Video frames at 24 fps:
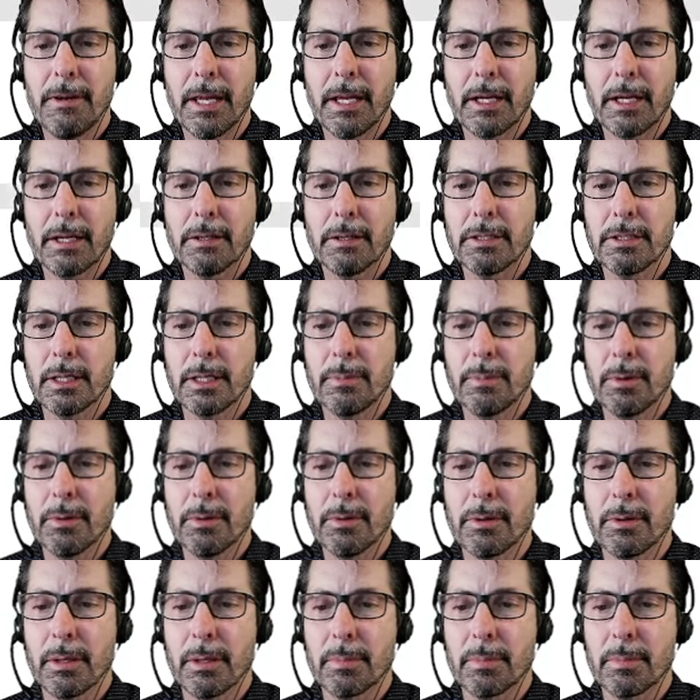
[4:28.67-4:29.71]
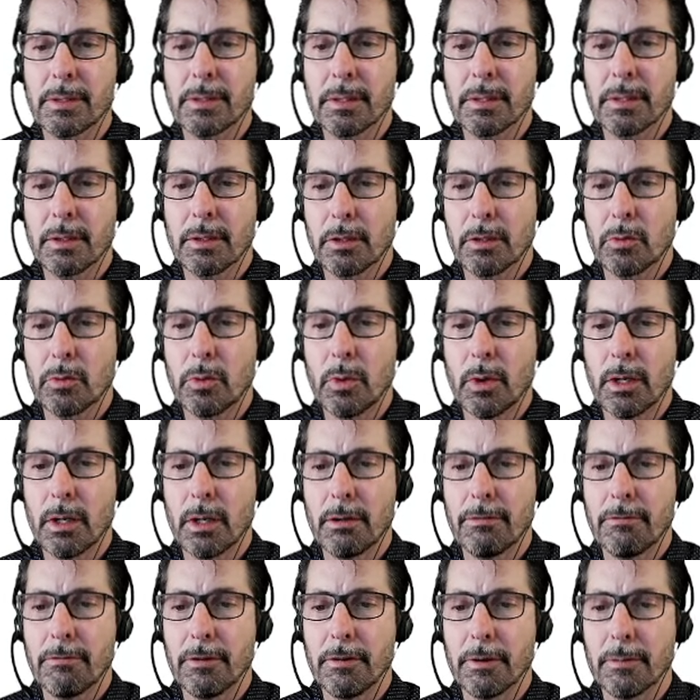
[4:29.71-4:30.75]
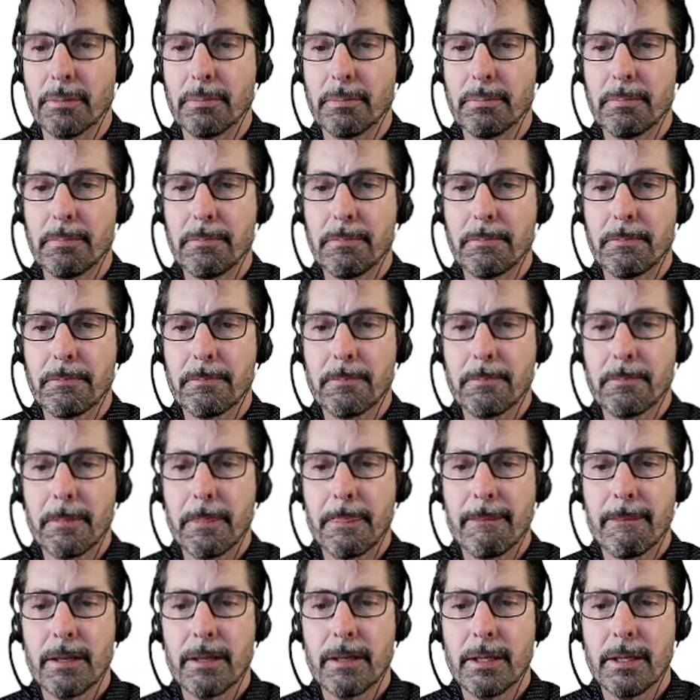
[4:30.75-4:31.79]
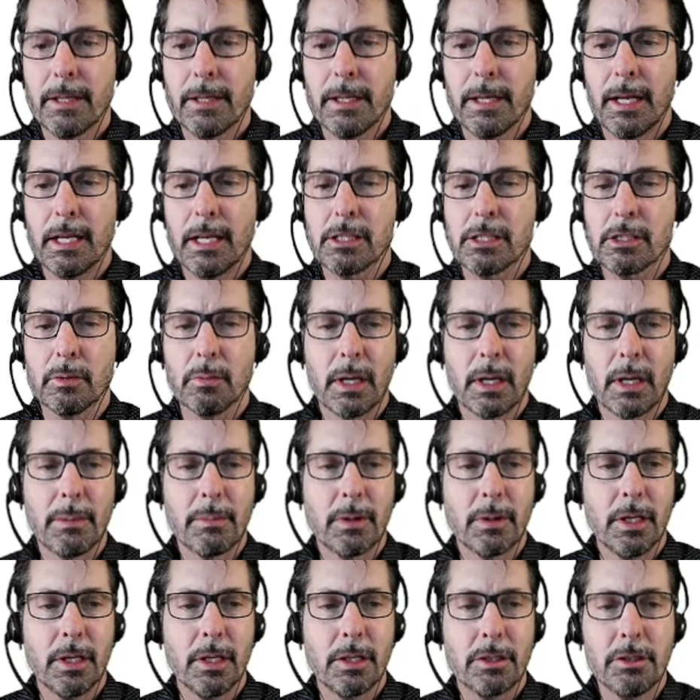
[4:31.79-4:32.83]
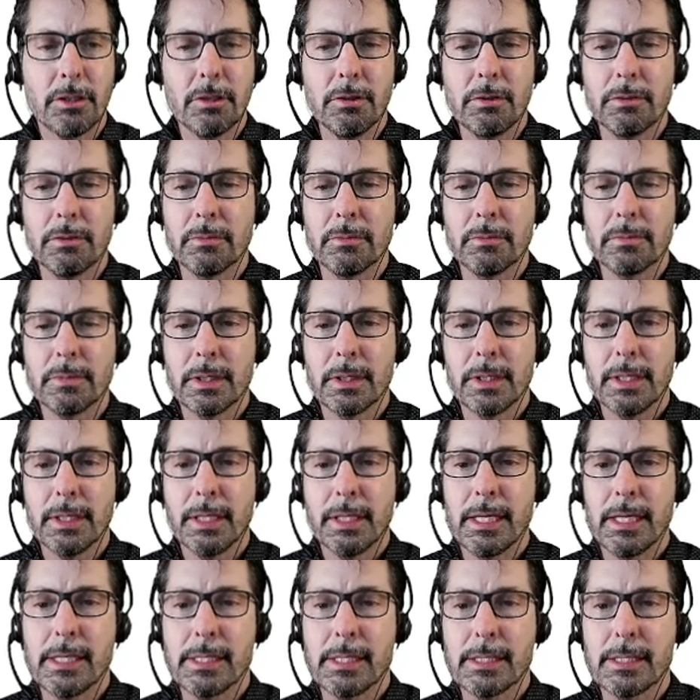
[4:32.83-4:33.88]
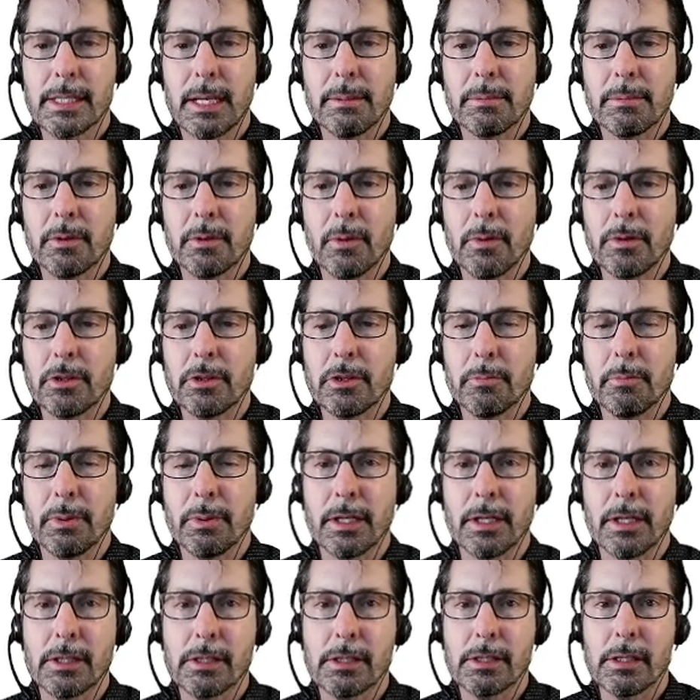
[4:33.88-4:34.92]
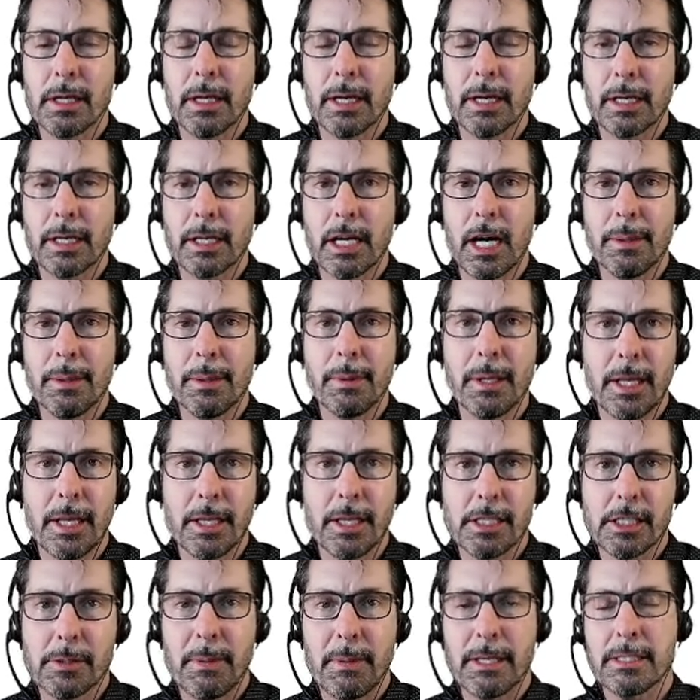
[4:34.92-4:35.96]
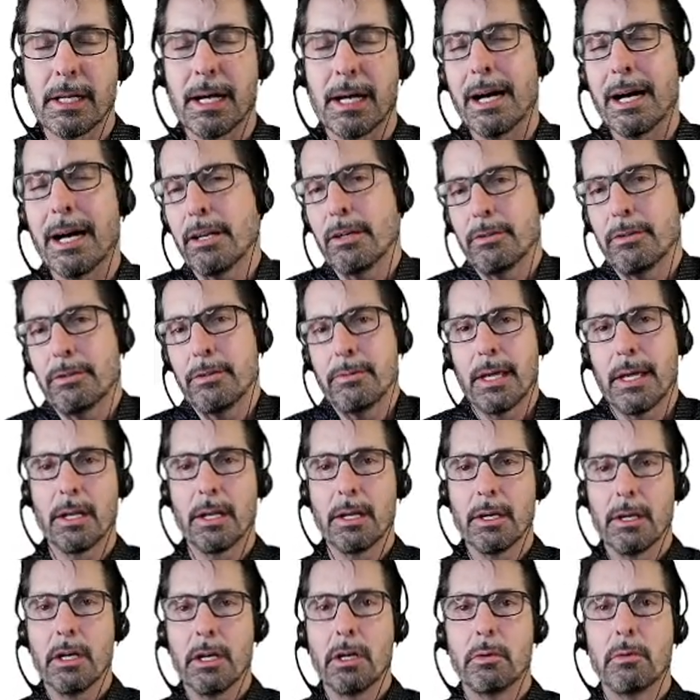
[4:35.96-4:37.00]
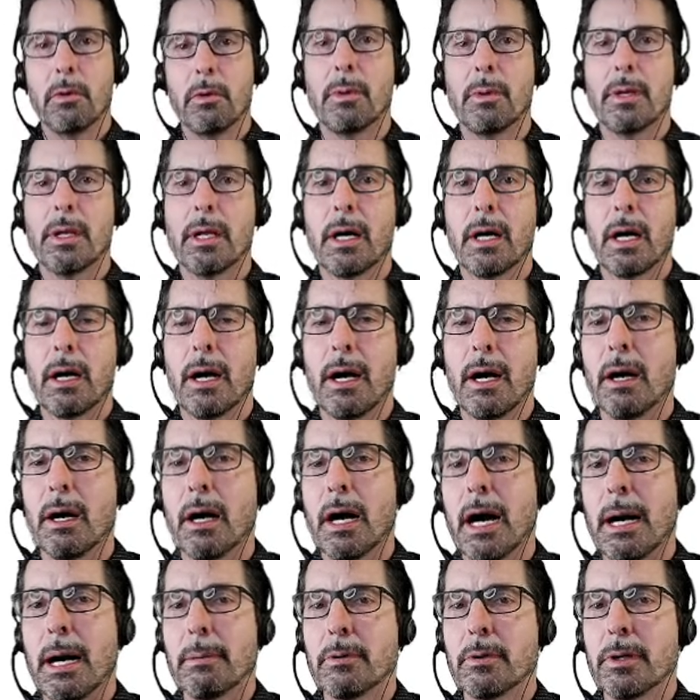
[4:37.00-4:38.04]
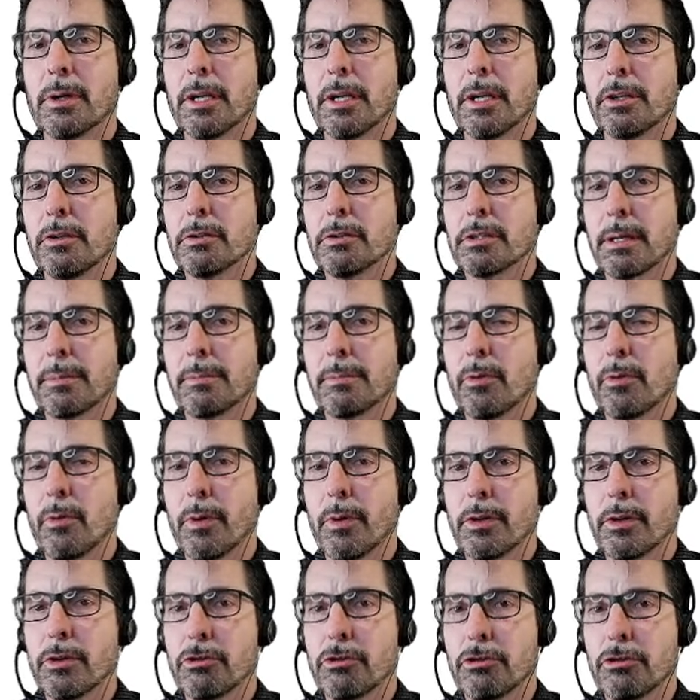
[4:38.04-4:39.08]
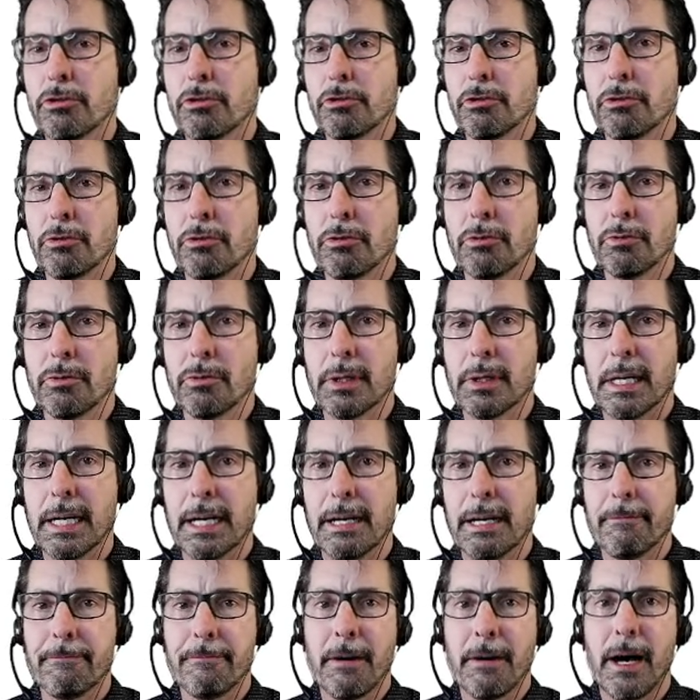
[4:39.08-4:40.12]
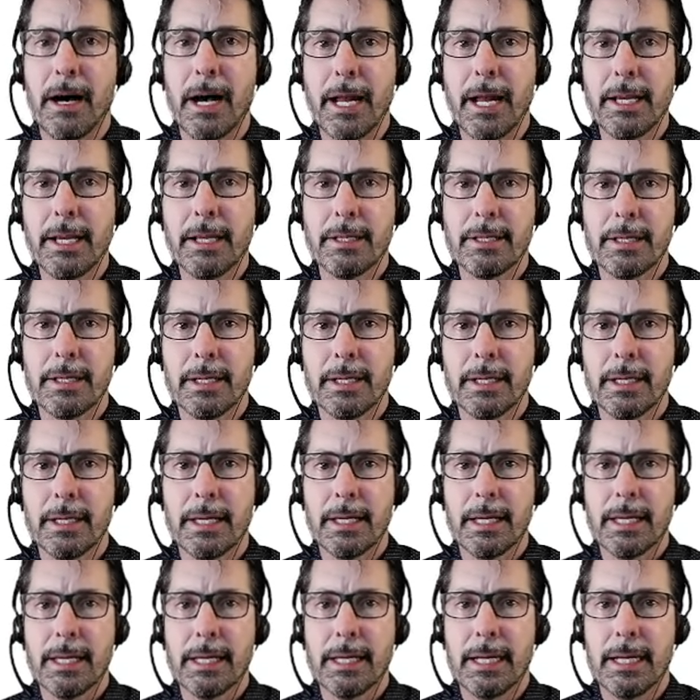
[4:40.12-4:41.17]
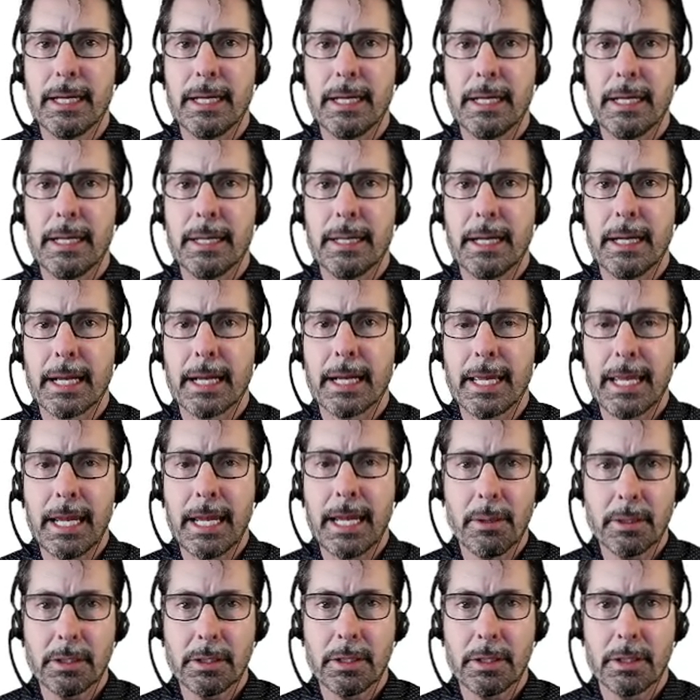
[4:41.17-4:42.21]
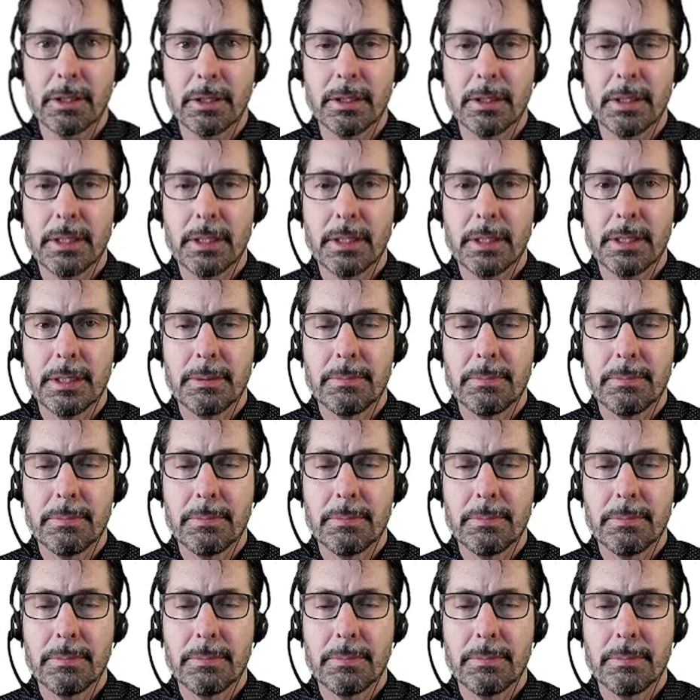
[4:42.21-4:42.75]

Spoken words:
fake W numbers. There's quite a few. And so what I'm going to do is I'm going to put a comma and a space. Now, how do you do that? Well, what I'm going to do is I'm going to find a character